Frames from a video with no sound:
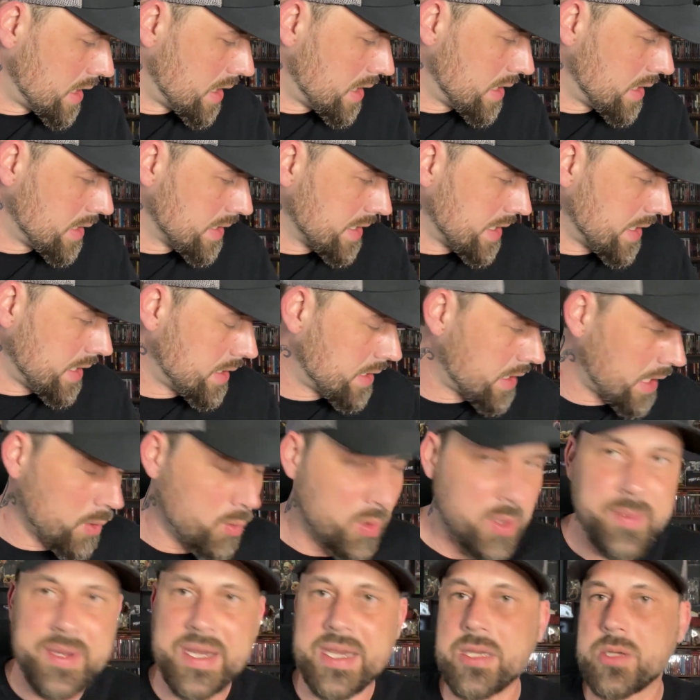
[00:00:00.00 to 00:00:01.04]
Yeah, I
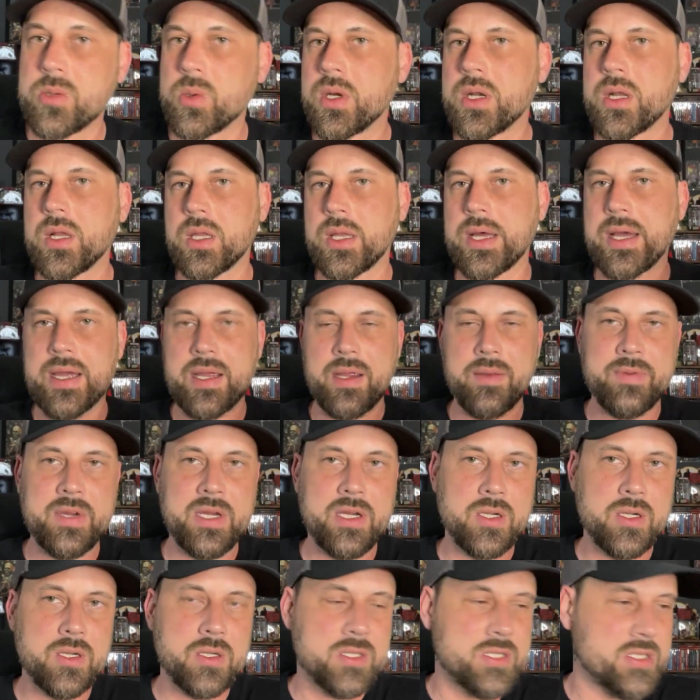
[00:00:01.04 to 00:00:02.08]
will be doing a live
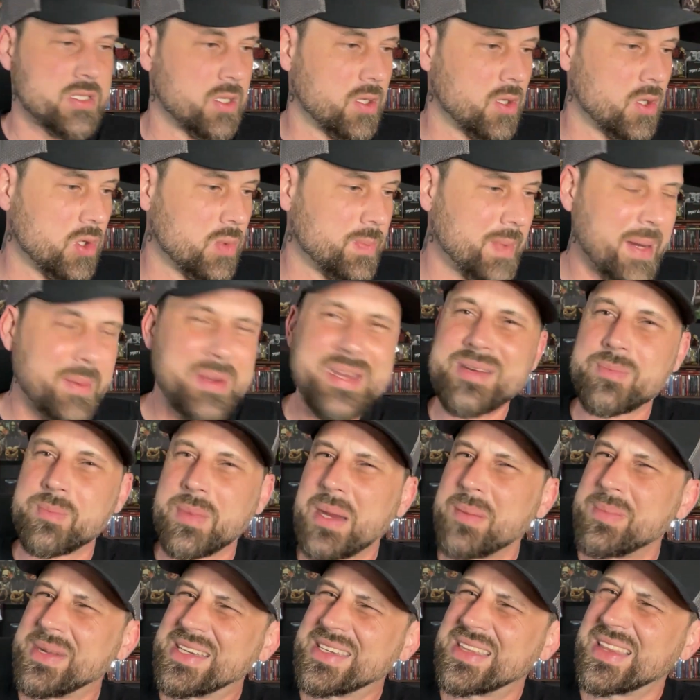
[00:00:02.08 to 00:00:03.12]
here soon.
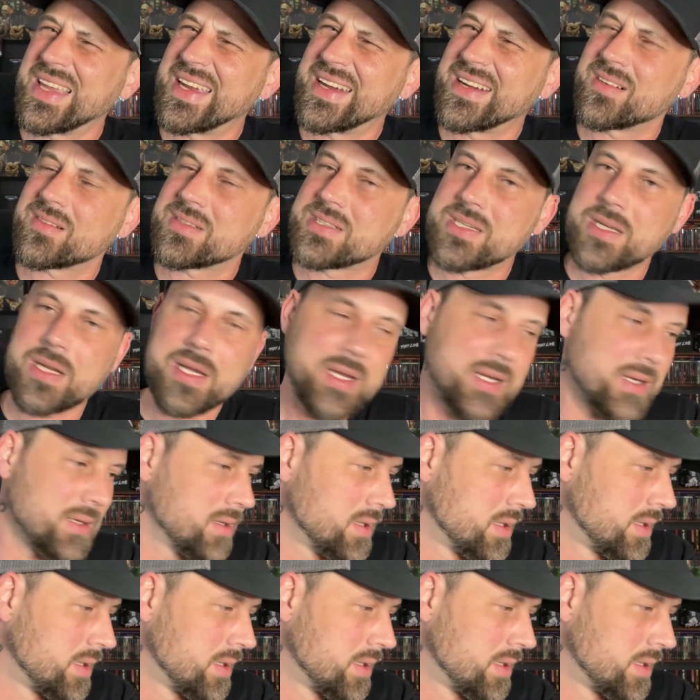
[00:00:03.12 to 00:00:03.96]
Maybe later tonight.